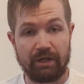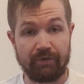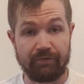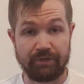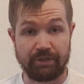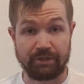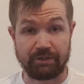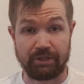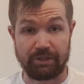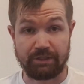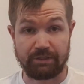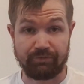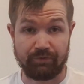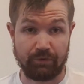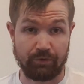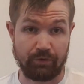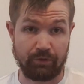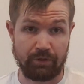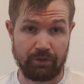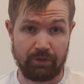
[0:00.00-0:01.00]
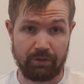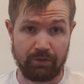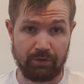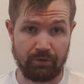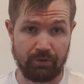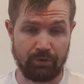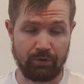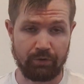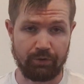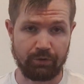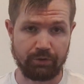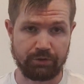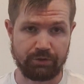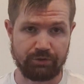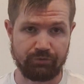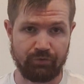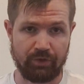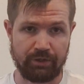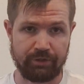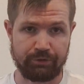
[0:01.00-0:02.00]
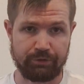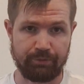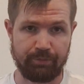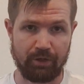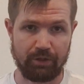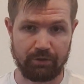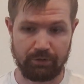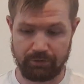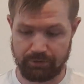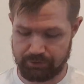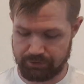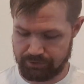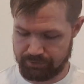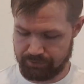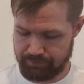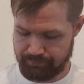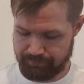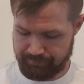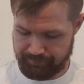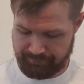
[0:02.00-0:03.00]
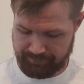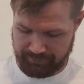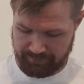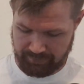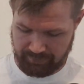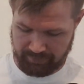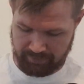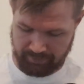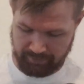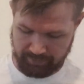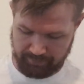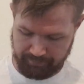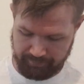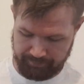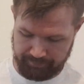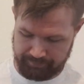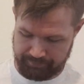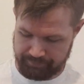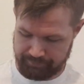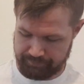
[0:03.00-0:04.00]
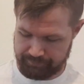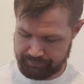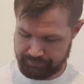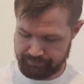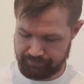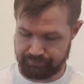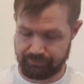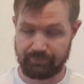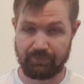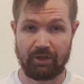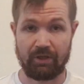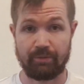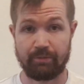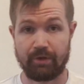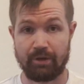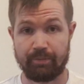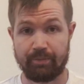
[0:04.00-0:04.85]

fitting nice for all those 1 liter bottles. In my